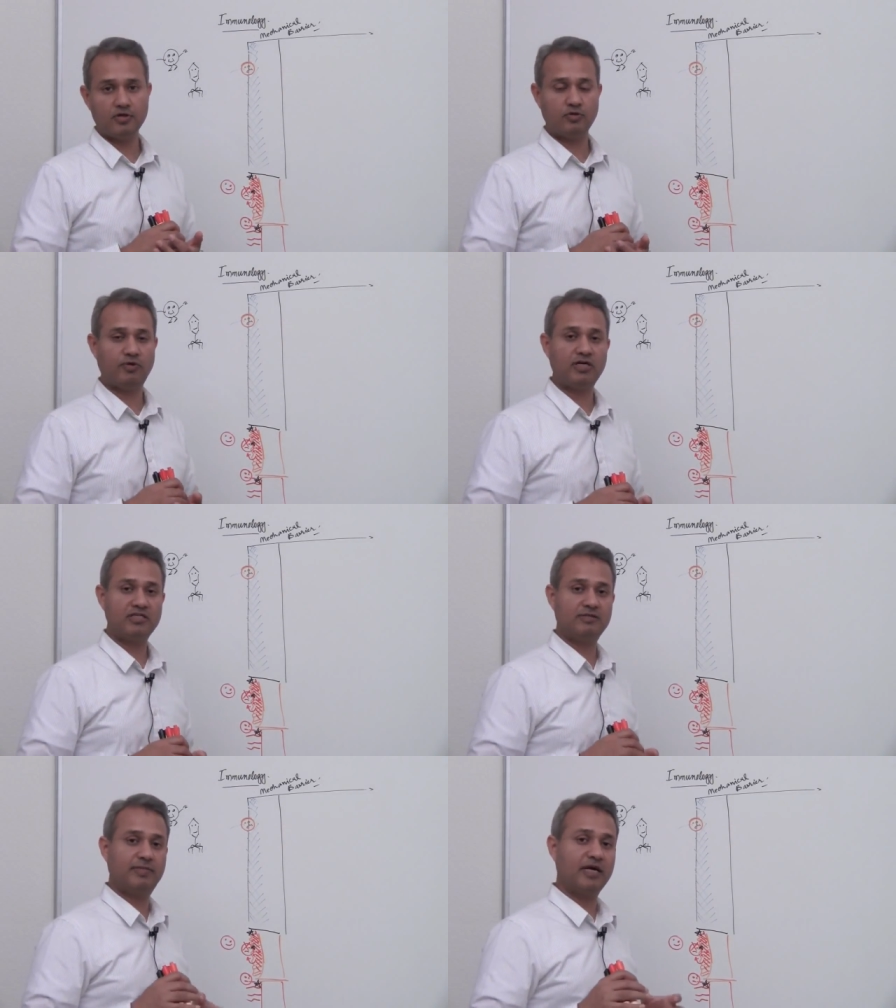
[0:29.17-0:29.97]
So what
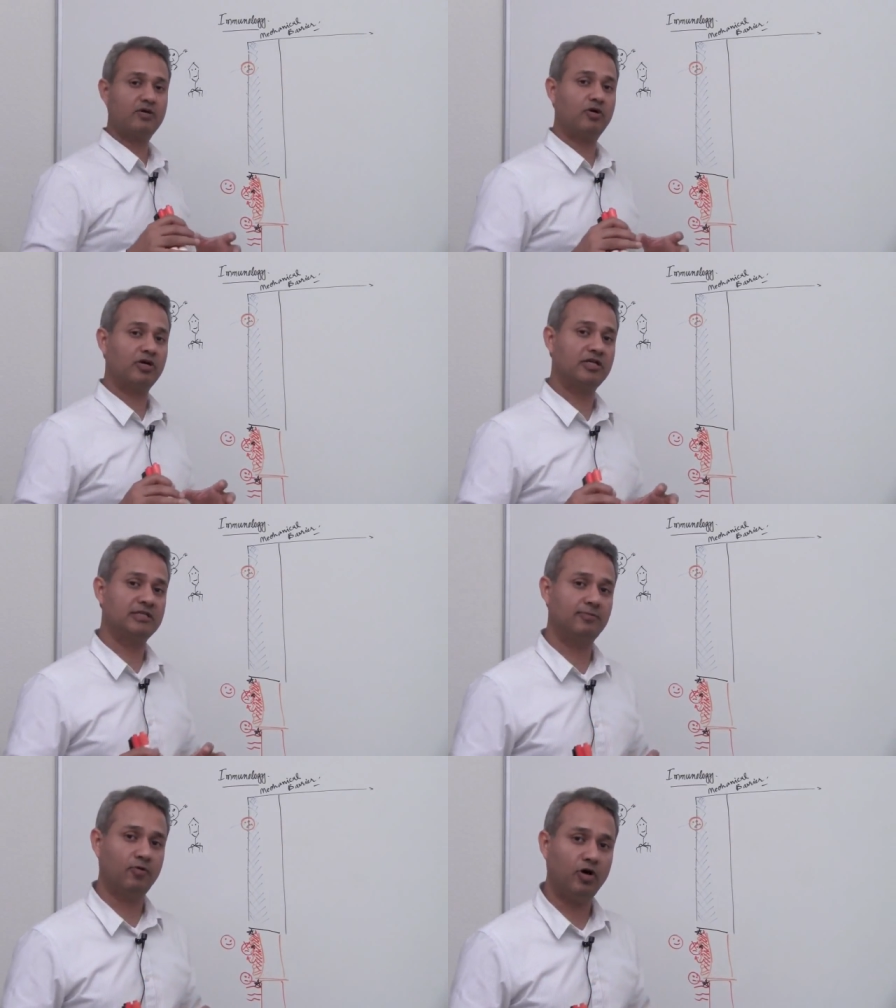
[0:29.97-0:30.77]
does the
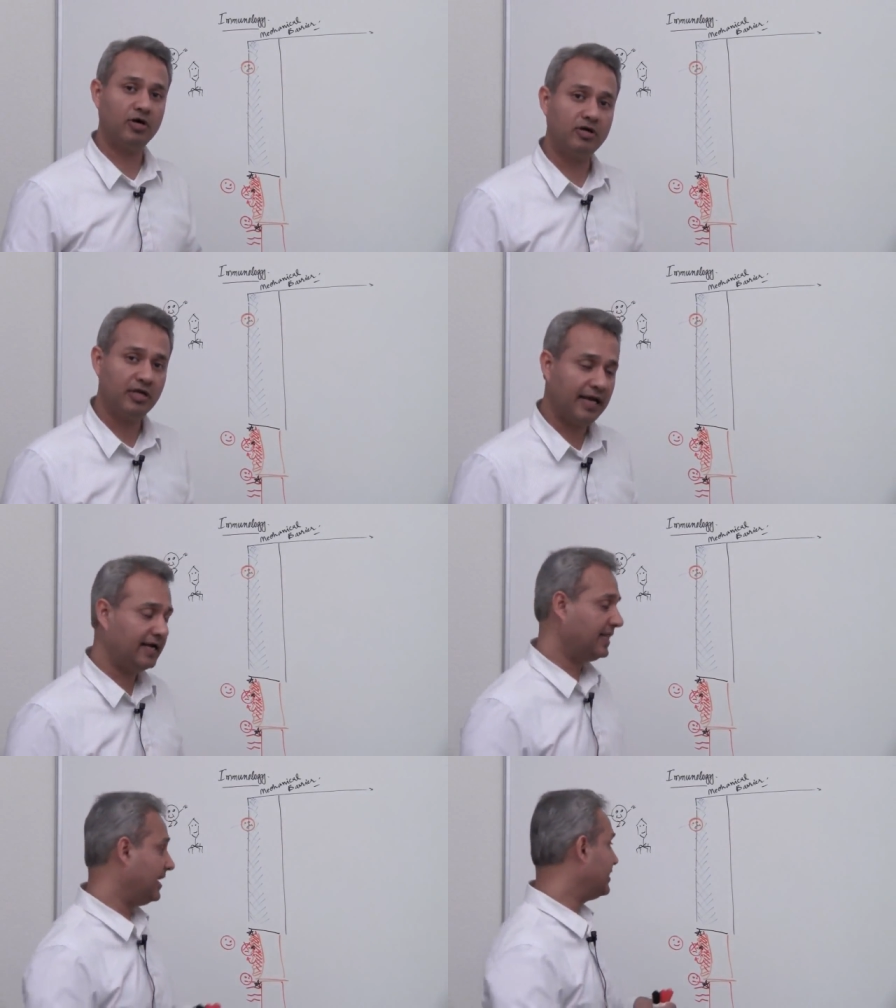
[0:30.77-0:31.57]
microorganism want? At